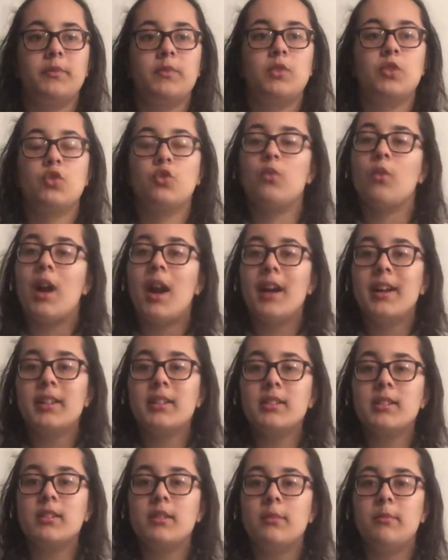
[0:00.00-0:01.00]
trying
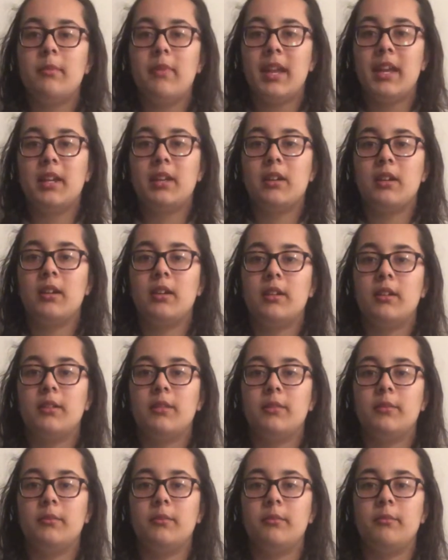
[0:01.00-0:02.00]
to make
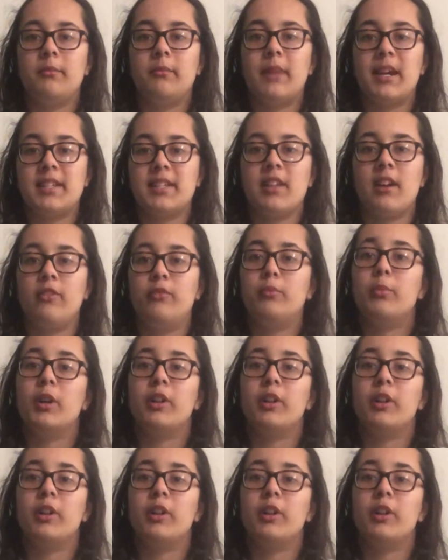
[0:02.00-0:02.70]
myself